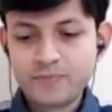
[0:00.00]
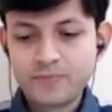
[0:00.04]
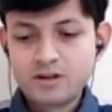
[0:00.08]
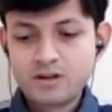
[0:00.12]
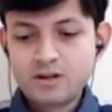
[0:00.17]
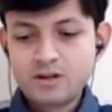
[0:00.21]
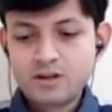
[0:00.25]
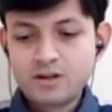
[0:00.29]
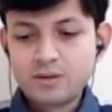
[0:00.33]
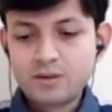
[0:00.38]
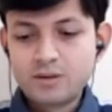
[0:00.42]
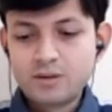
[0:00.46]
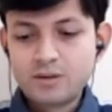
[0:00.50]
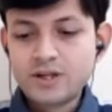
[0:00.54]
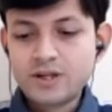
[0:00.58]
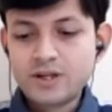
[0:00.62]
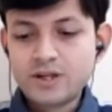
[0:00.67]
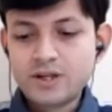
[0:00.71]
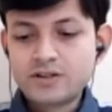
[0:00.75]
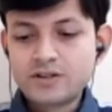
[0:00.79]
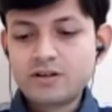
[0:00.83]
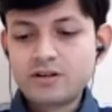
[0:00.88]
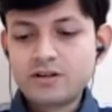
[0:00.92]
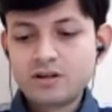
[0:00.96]

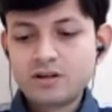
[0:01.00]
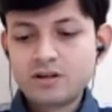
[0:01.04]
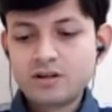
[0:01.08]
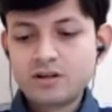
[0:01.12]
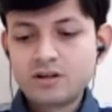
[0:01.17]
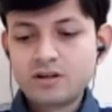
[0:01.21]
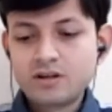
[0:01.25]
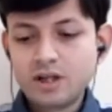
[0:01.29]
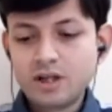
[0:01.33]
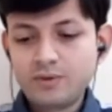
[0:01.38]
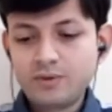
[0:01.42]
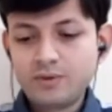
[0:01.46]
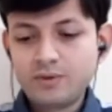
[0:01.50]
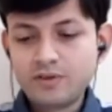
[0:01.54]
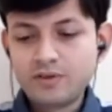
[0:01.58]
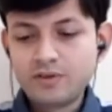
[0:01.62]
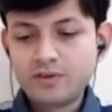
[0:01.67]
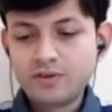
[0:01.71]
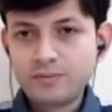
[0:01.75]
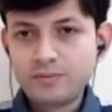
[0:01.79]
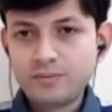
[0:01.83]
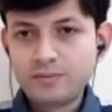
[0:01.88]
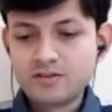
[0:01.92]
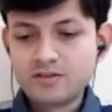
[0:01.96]
Ambassador K P
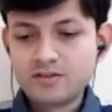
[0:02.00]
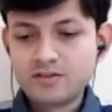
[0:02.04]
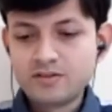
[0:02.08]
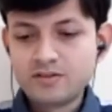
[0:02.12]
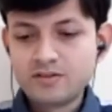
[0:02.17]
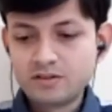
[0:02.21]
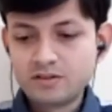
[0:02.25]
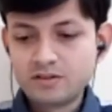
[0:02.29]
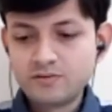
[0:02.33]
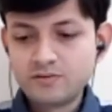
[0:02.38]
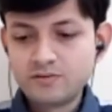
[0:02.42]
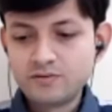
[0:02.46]
Fabian served